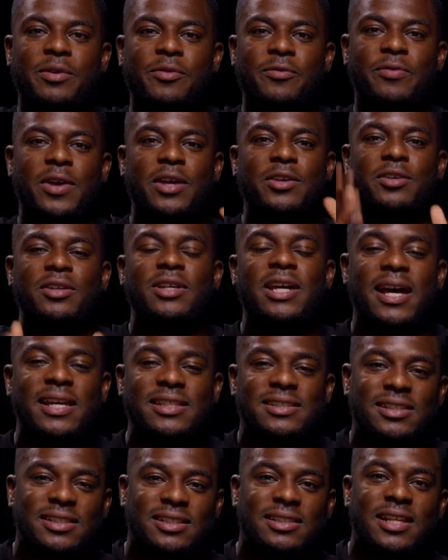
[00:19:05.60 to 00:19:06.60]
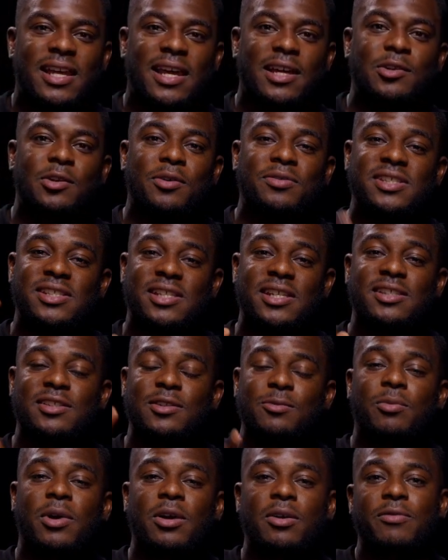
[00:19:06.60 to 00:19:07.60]
Thank you, guys. This is the end of
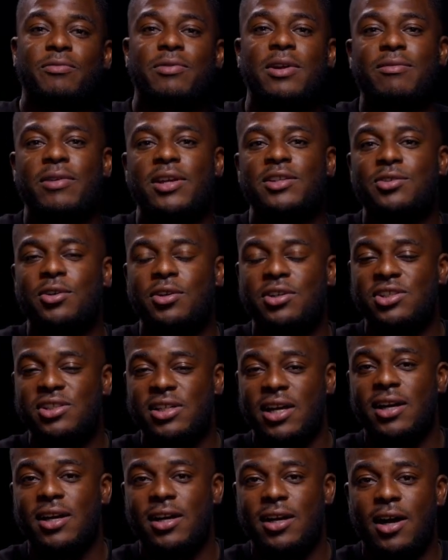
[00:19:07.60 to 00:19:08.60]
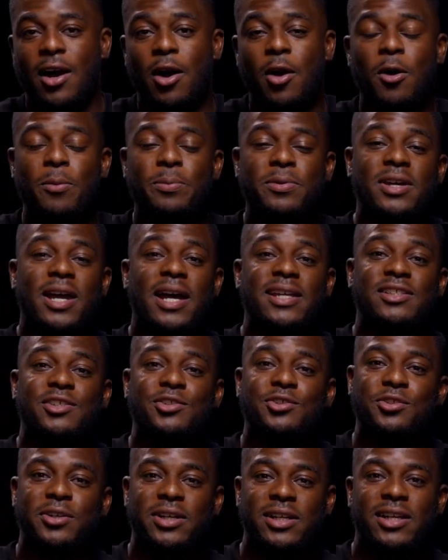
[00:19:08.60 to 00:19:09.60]
season 1 of Ray's Hot Shack. I hope you guys
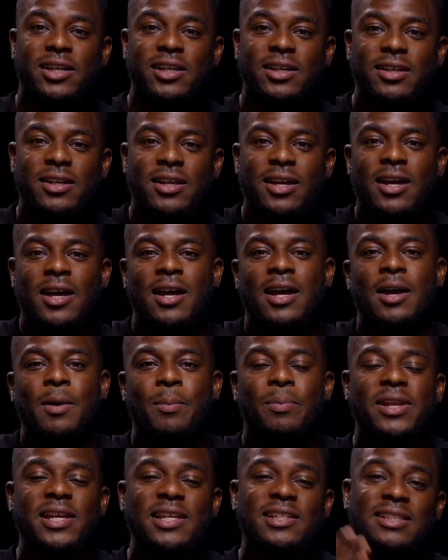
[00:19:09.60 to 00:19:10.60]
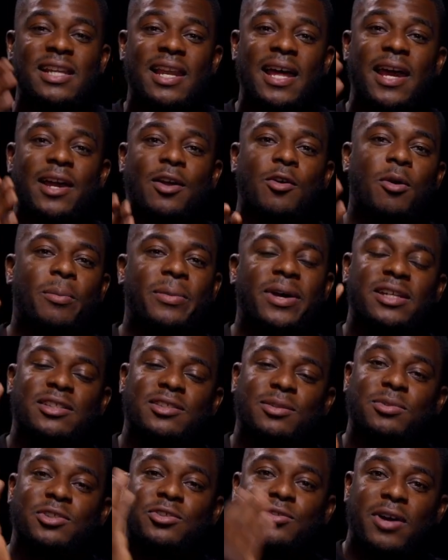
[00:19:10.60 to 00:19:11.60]
enjoyed it. Please like, comment, and
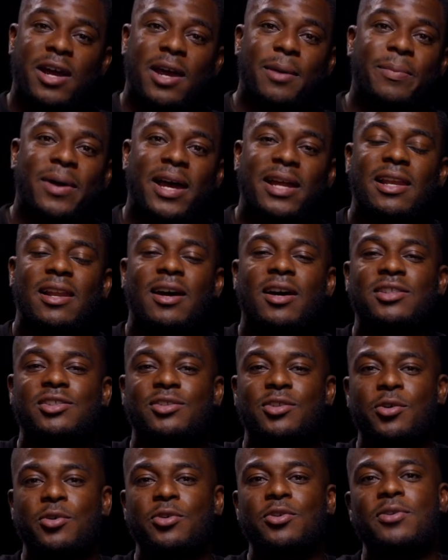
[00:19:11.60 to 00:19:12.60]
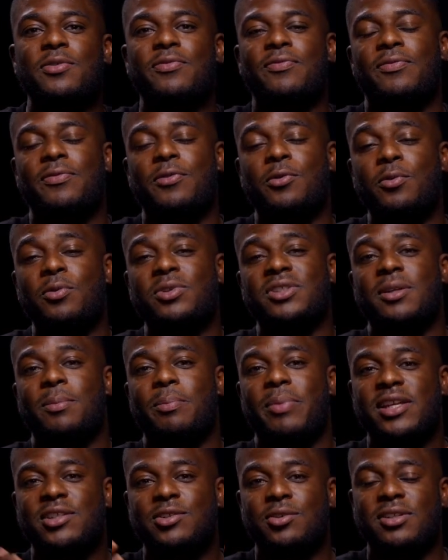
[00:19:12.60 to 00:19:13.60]
subscribe, and let us know who you thought was the
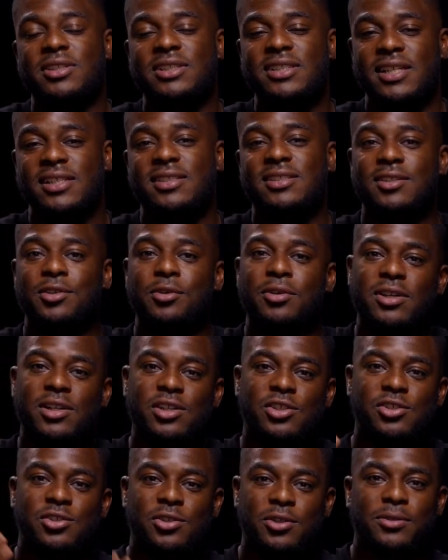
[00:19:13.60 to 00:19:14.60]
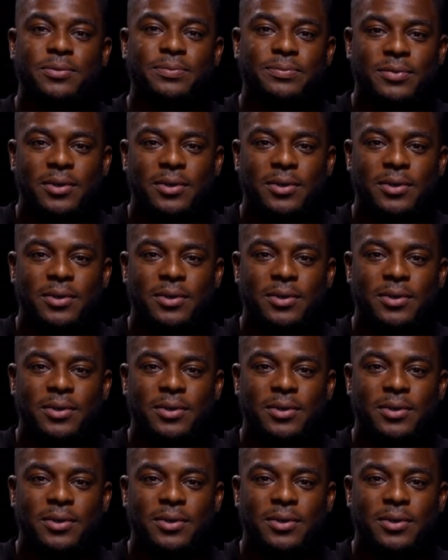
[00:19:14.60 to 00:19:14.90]
best contestant on this show.